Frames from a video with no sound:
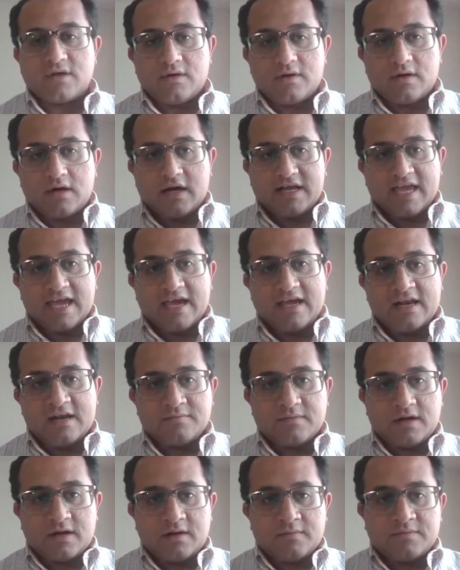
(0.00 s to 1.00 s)
So again,
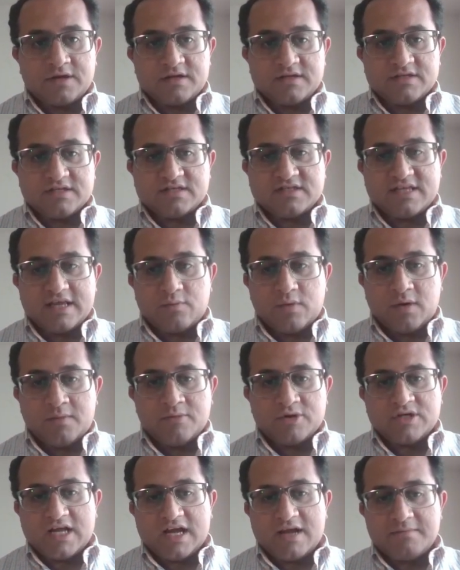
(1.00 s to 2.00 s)
I'm gonna just say it one
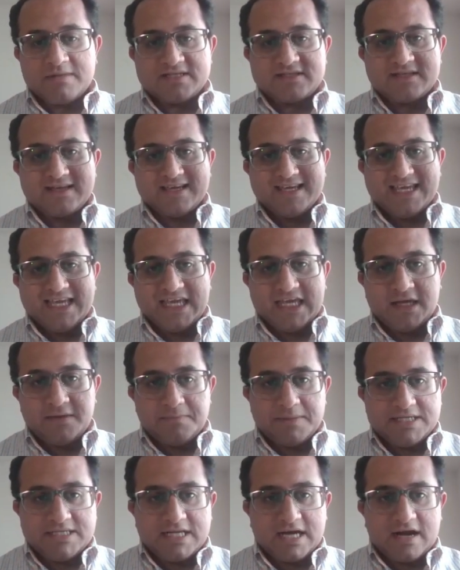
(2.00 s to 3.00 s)
more time. It's
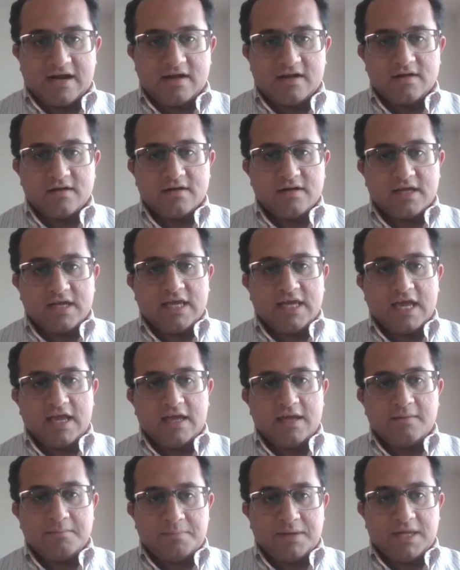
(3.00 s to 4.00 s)
EBITDA,
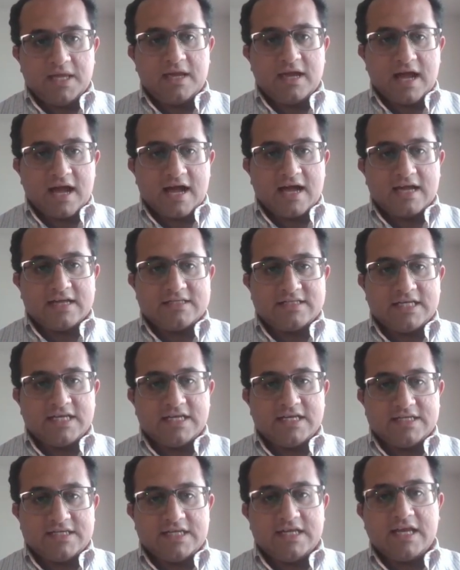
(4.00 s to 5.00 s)

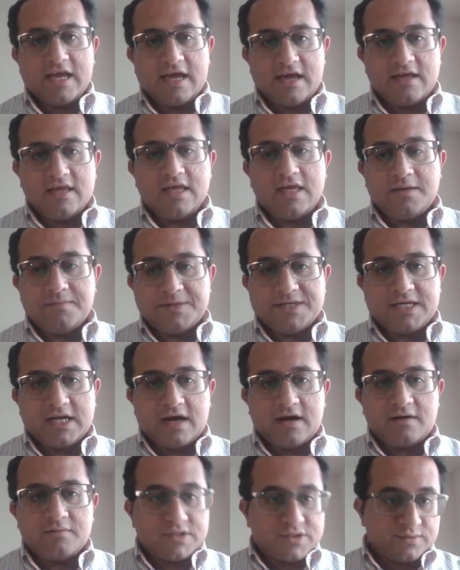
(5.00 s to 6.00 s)
EBITDA,
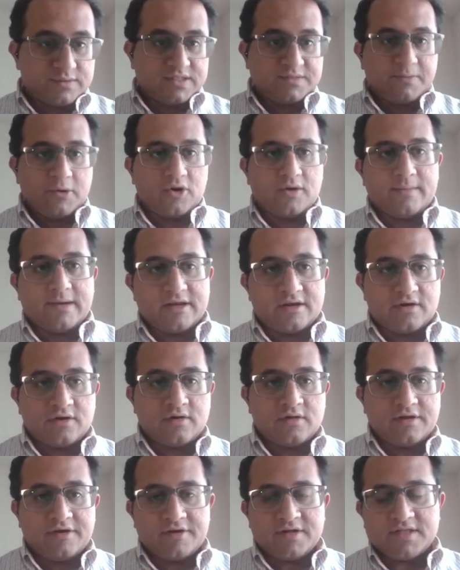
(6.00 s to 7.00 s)
EBITDA, which we spoke about
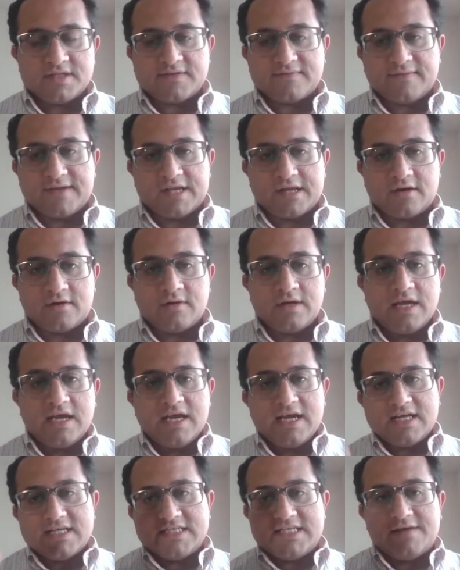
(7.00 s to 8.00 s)
earlier in this video,
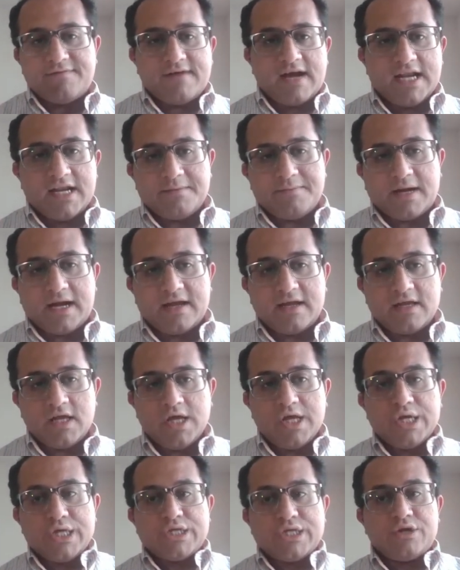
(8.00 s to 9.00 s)
divided by
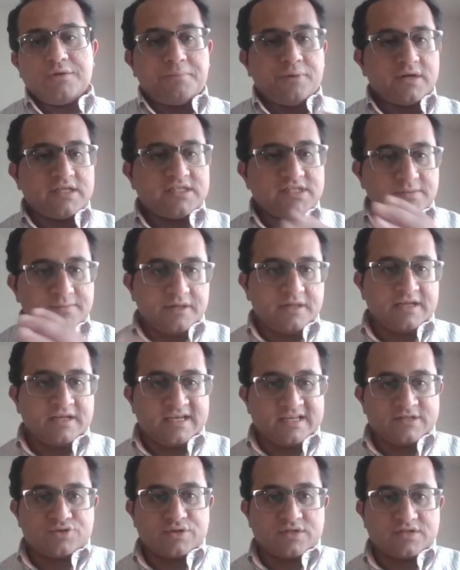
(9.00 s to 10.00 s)
your principal and
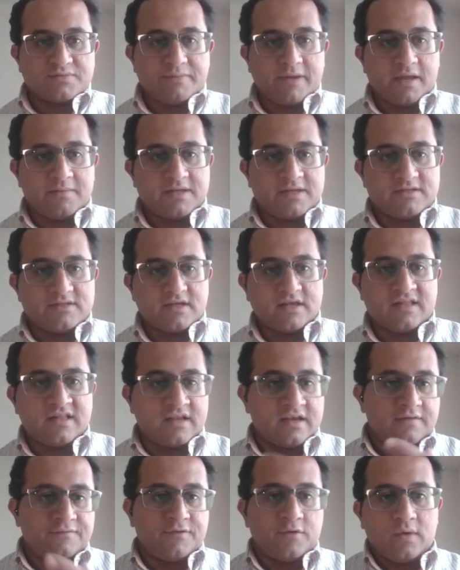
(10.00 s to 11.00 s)
interest payments, and
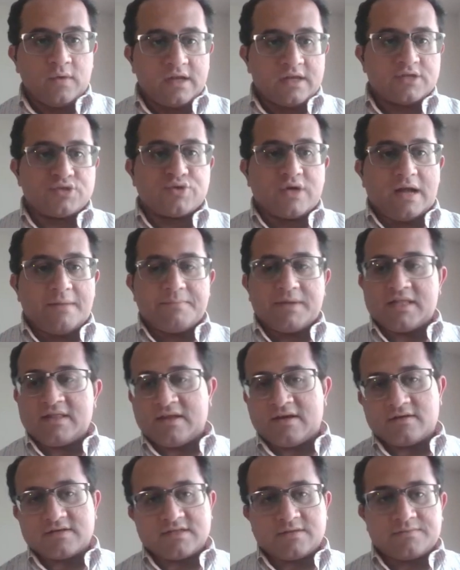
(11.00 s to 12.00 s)
then if you want to drop in
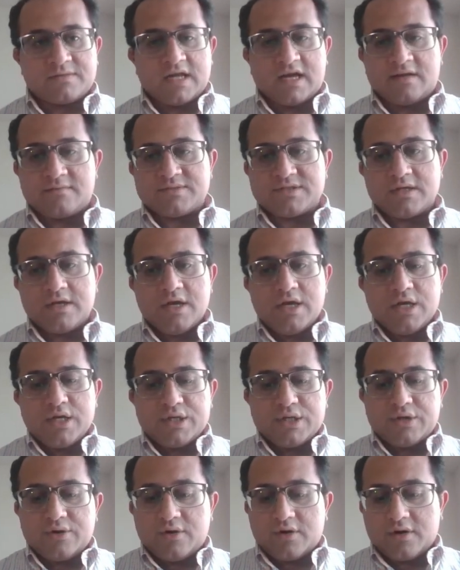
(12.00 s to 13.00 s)
there, sometimes
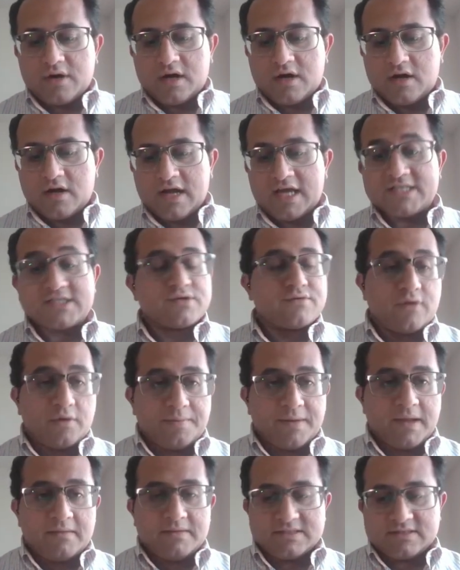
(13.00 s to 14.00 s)
your escrow
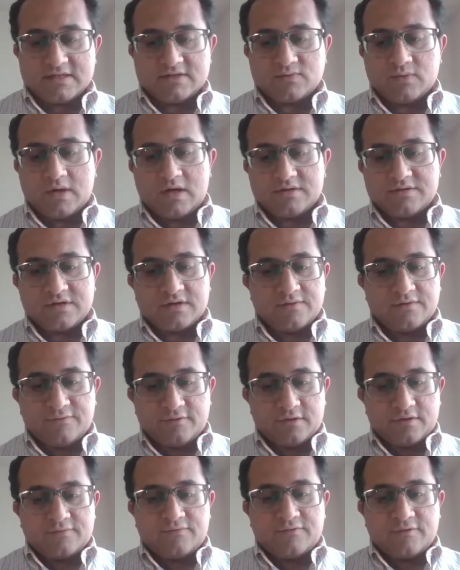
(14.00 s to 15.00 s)
payments as well too
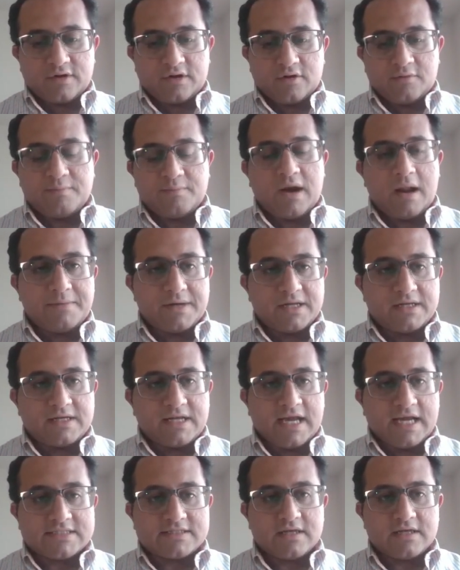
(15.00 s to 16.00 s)
for your property
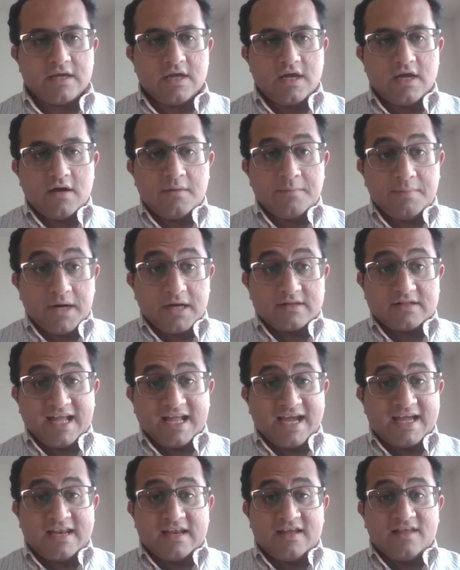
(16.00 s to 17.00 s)
tax. But
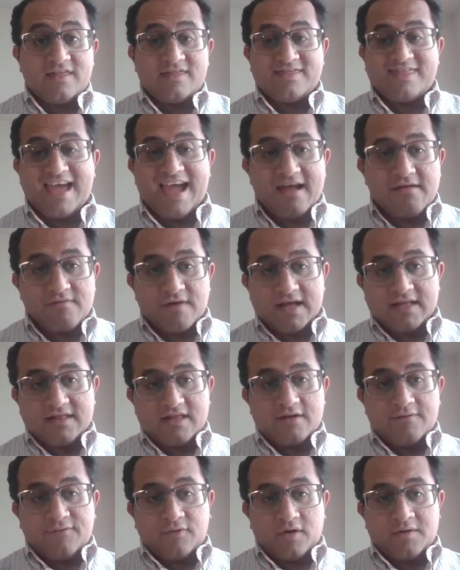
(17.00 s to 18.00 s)
that right
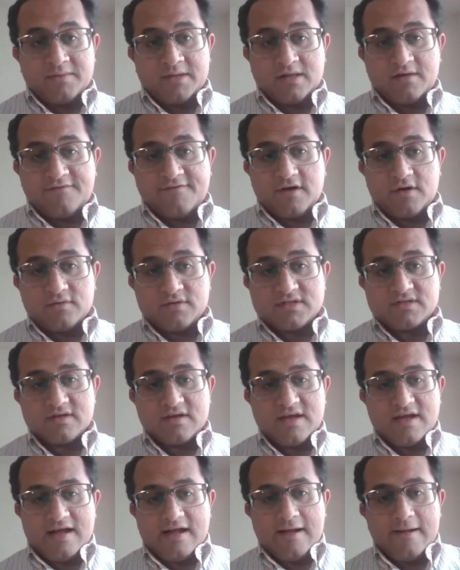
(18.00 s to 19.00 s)
there formula, folks,
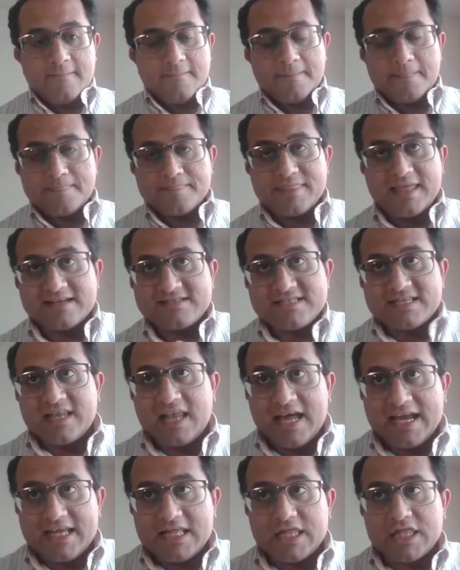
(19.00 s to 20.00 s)
that's
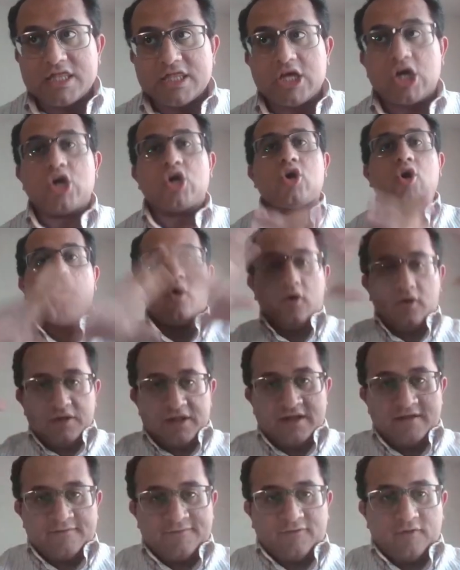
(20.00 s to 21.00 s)
like the
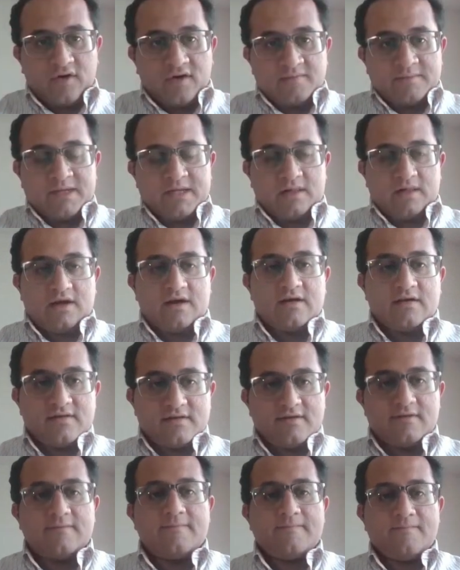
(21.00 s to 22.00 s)
golden formula
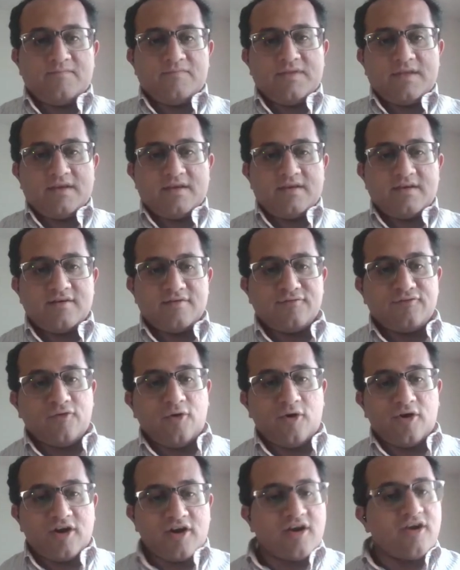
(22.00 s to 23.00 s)

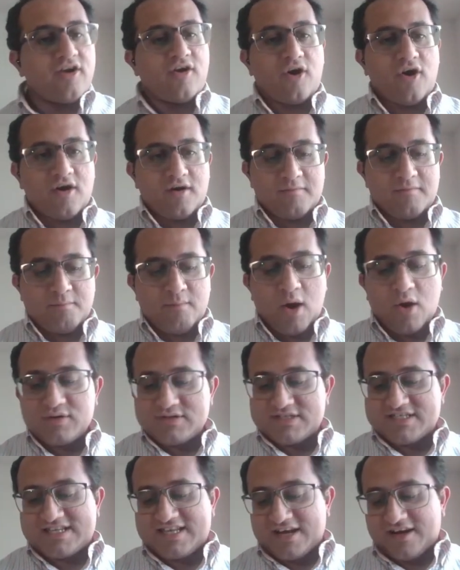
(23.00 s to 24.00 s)
for
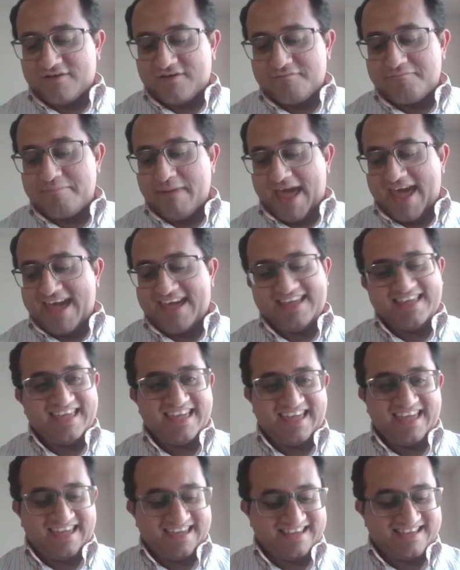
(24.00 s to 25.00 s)
most of
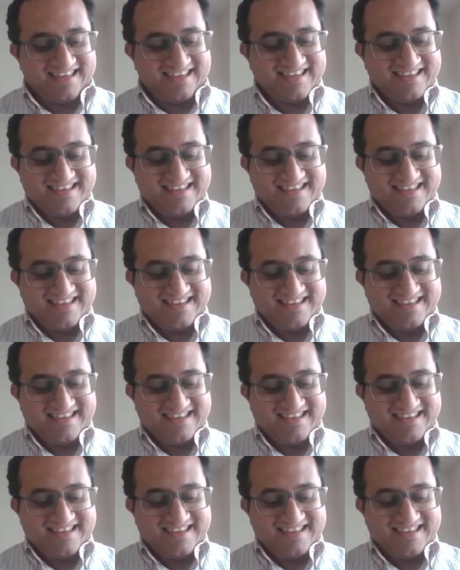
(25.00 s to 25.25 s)
banking.